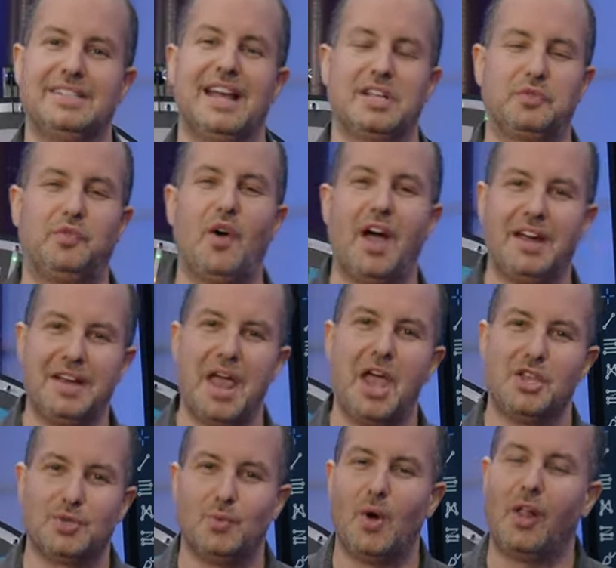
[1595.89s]
That's fine
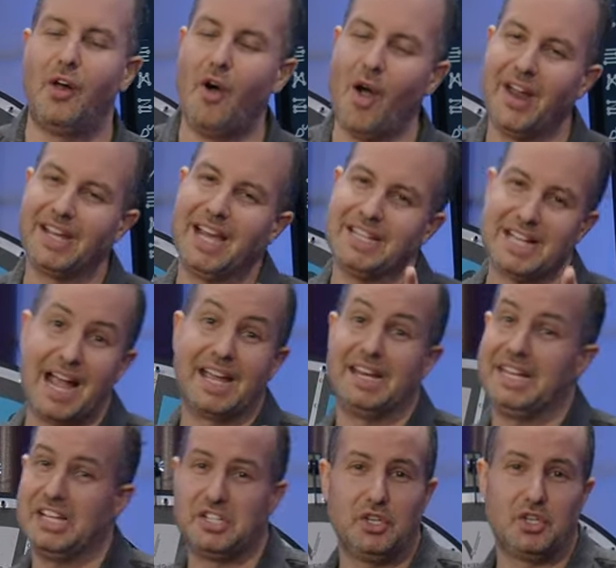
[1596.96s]
as well. All right, guys, I got to
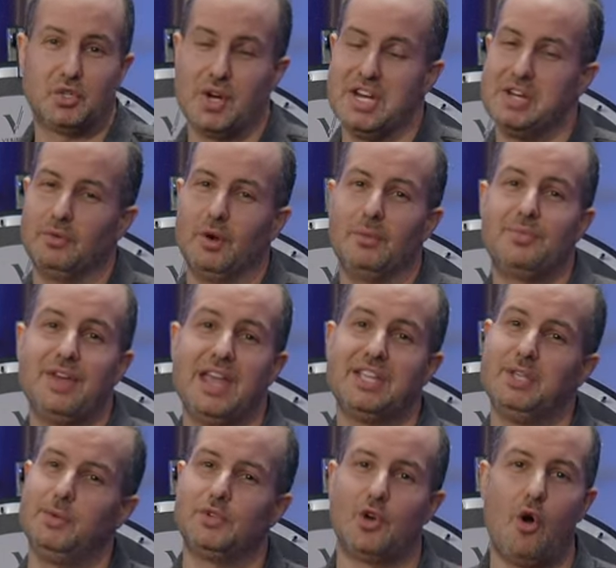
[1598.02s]
get to the trading room. Thank
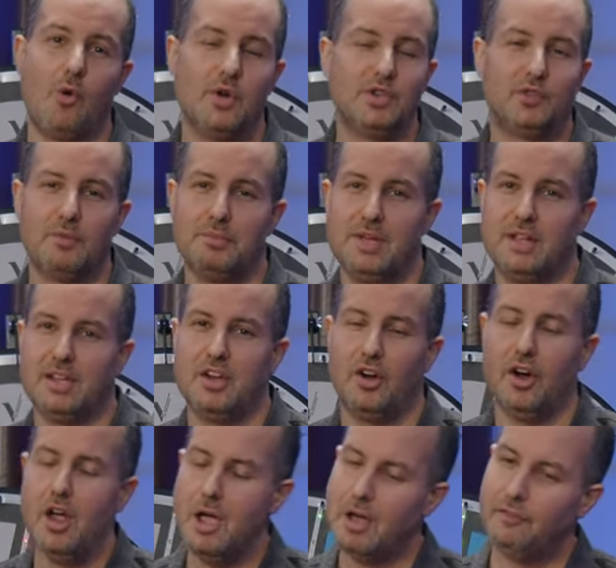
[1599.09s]
you, as always, for being here,
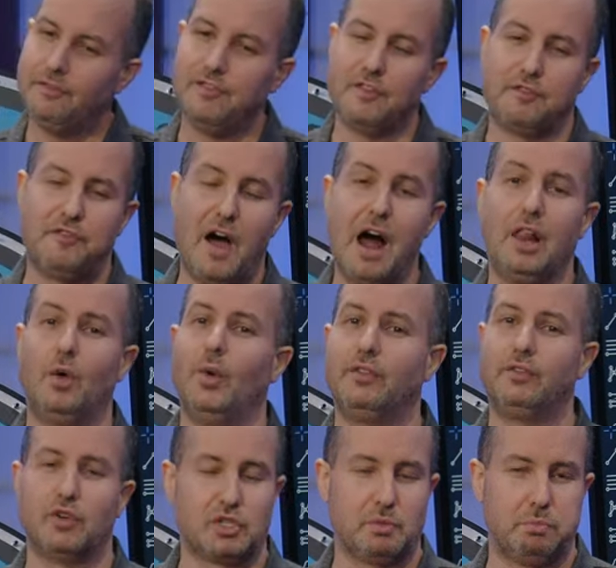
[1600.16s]
for following,
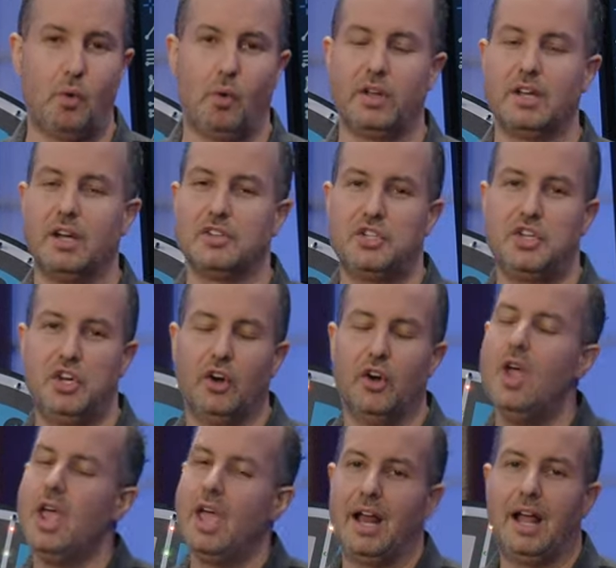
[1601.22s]
for supporting us here.
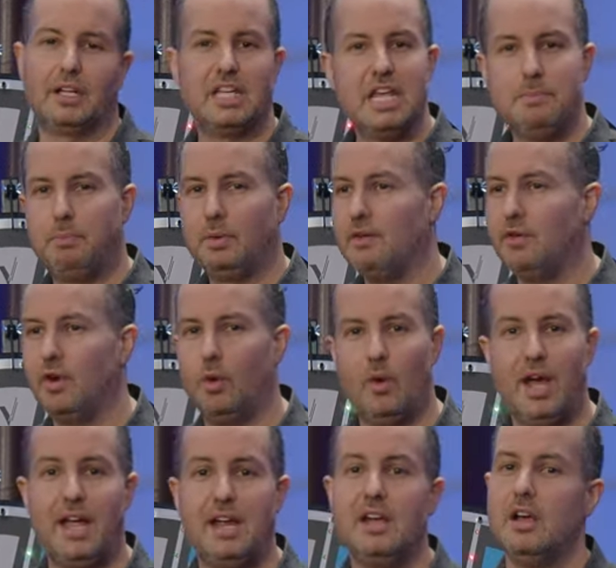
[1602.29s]
And I'll keep giving
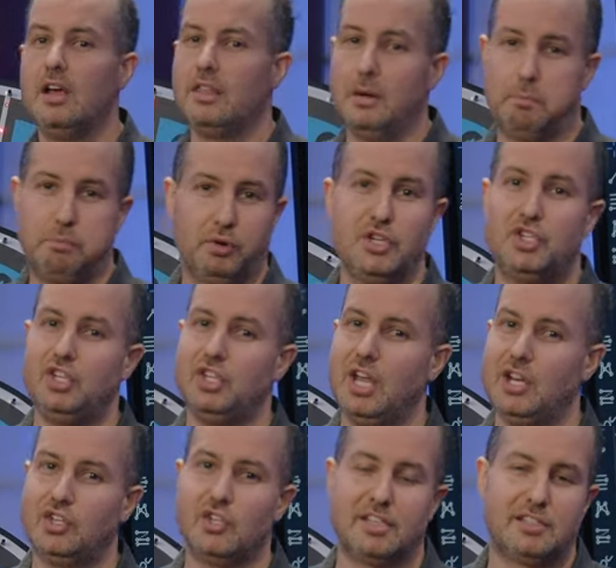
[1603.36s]
away the
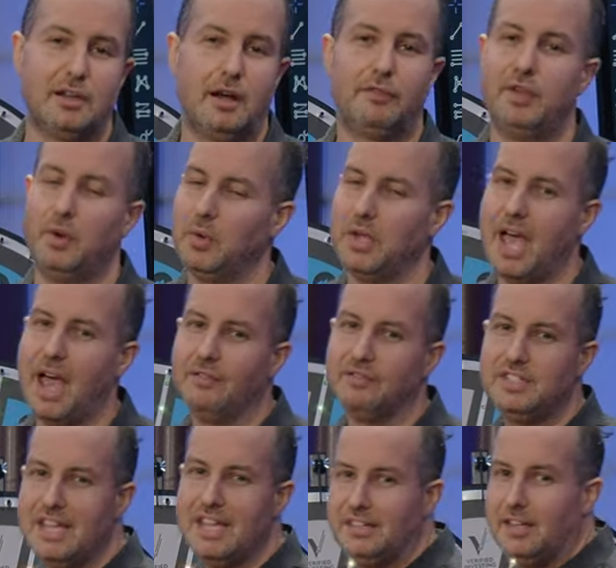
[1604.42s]
appreciation stuff that we have.
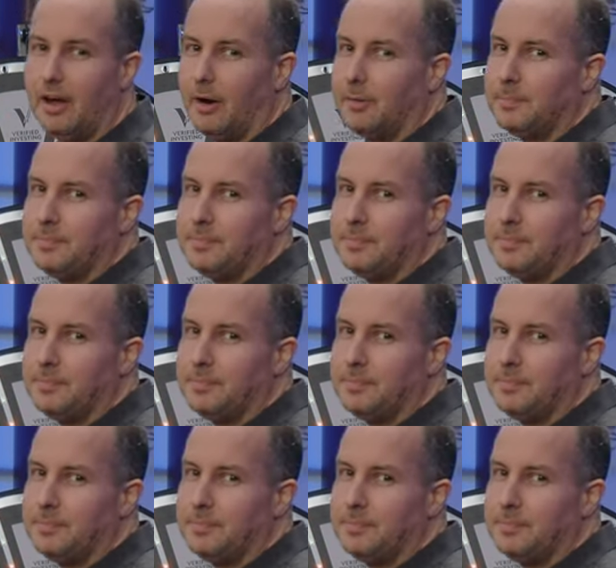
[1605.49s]
Take care.